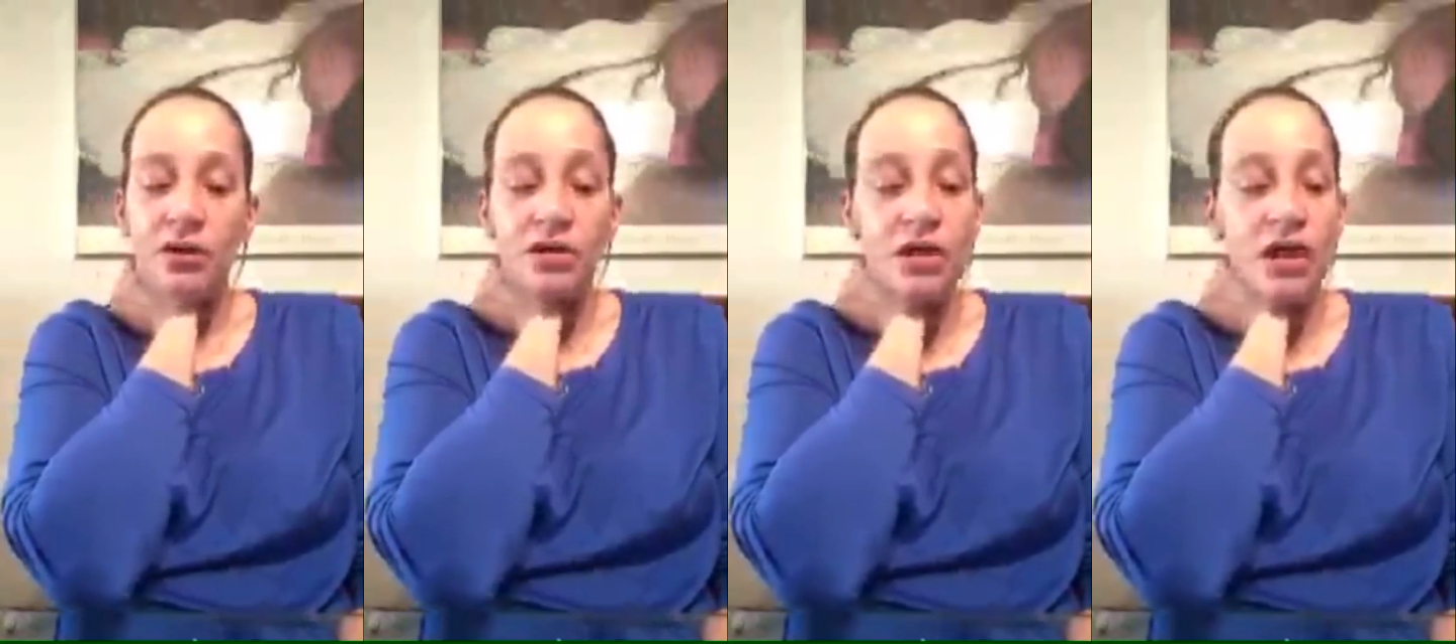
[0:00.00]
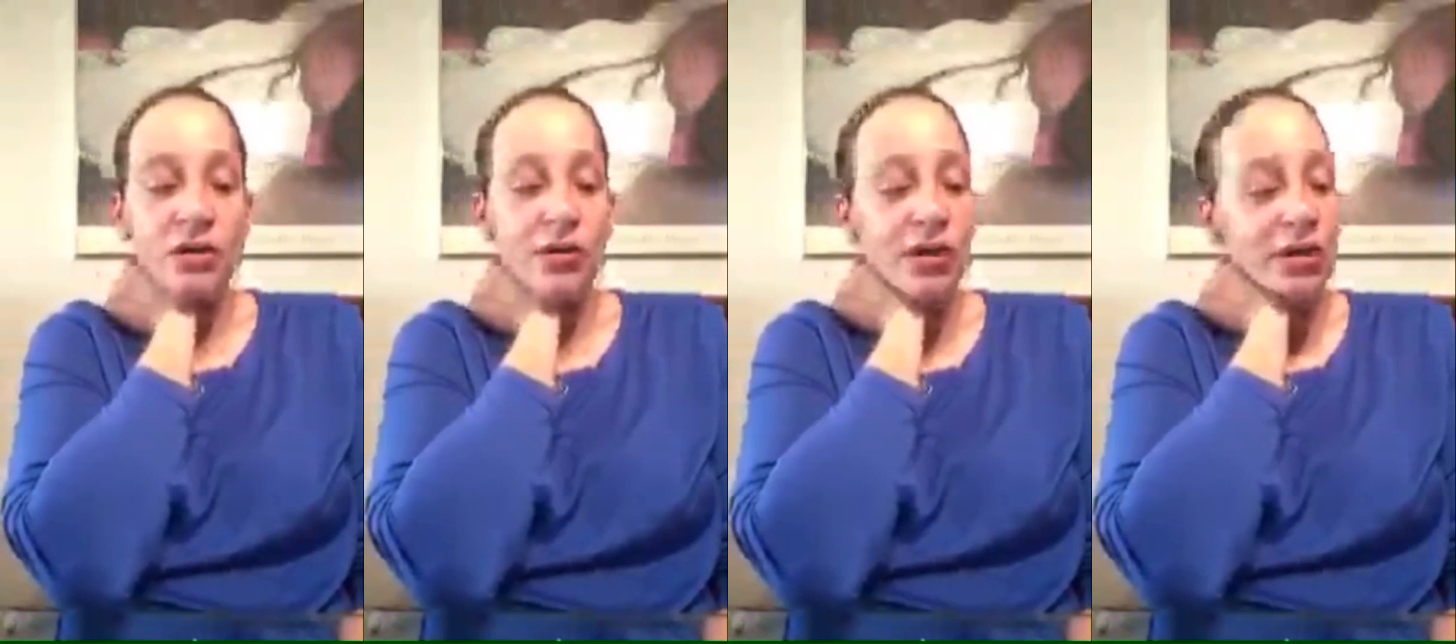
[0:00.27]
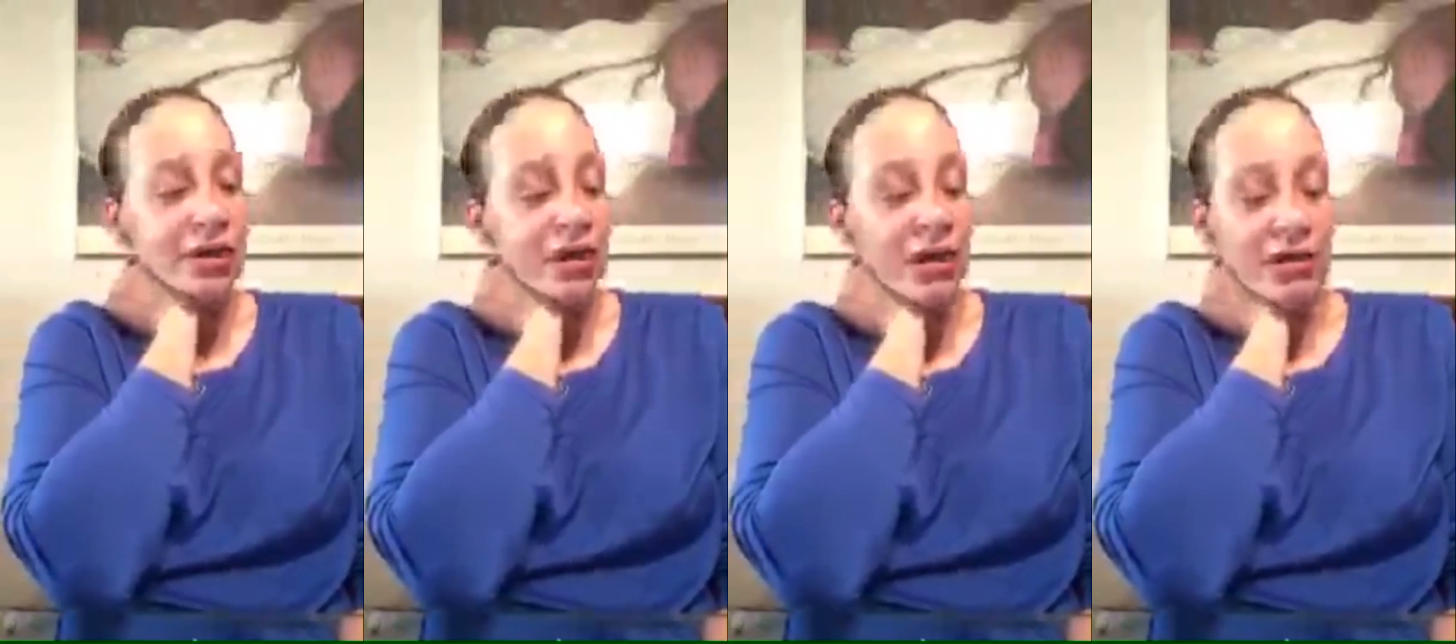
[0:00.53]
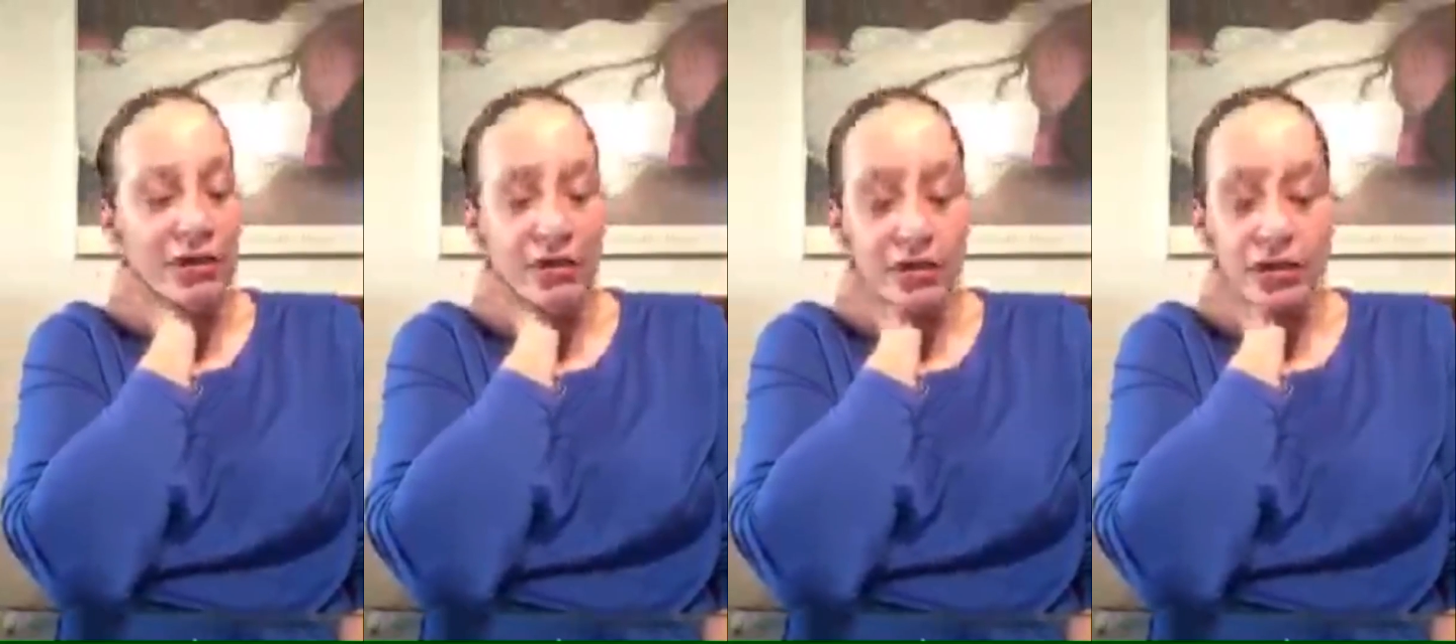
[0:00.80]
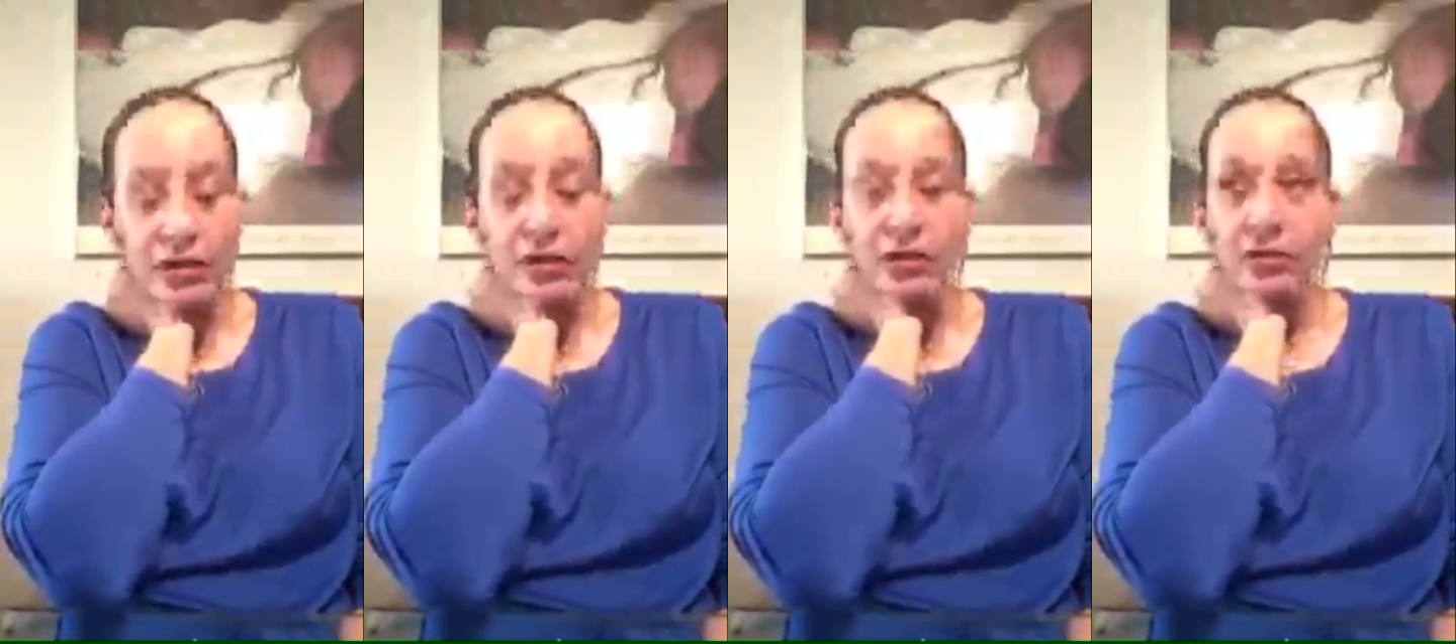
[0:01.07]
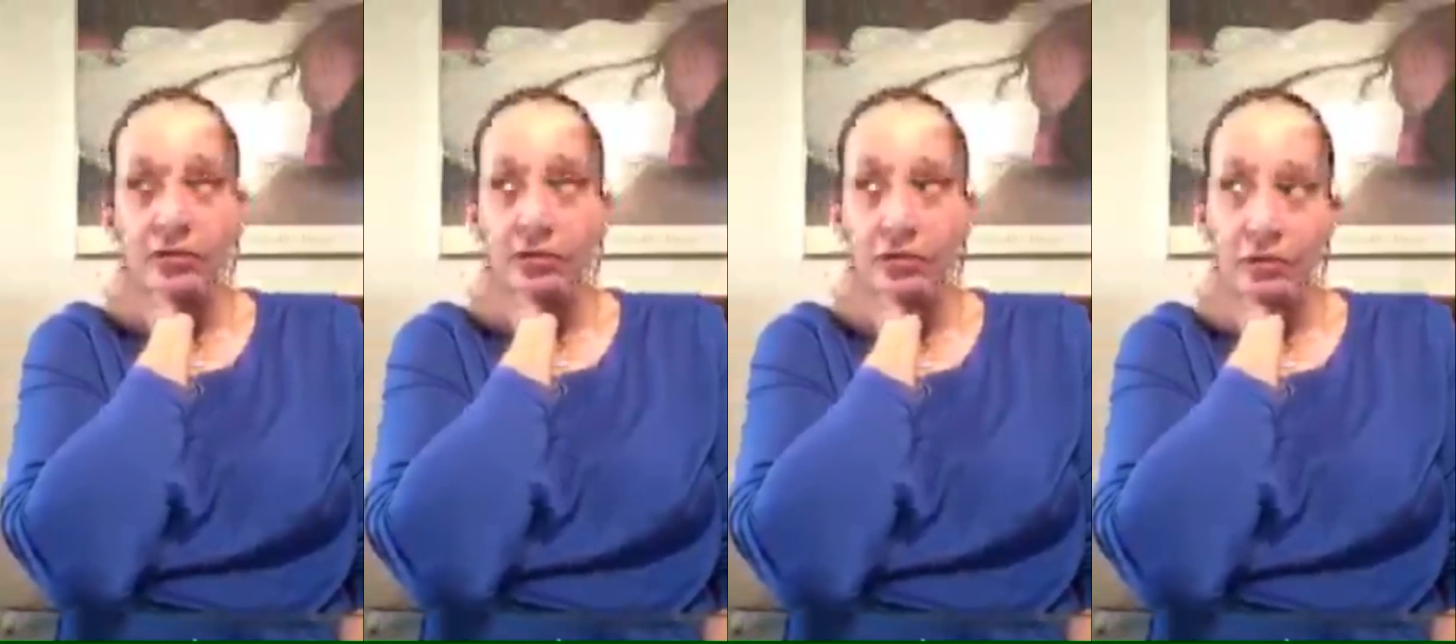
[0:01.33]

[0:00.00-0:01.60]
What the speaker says: So I worked out for a